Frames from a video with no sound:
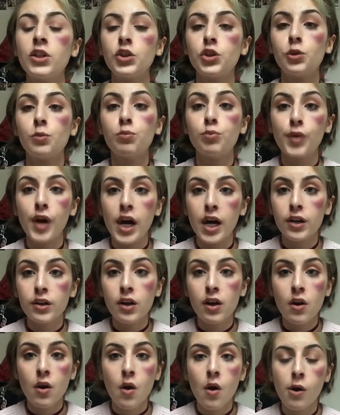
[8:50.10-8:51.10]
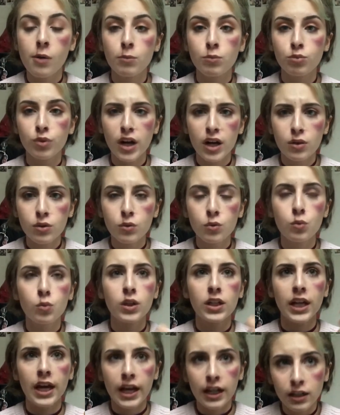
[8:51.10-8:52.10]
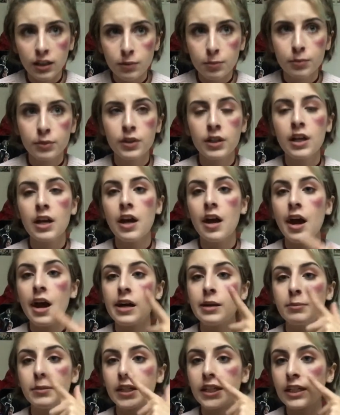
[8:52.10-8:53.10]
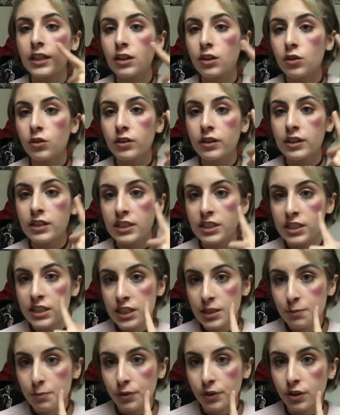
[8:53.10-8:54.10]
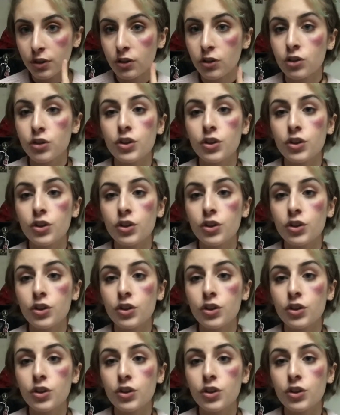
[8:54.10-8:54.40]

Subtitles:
The brown will help make it look deeper.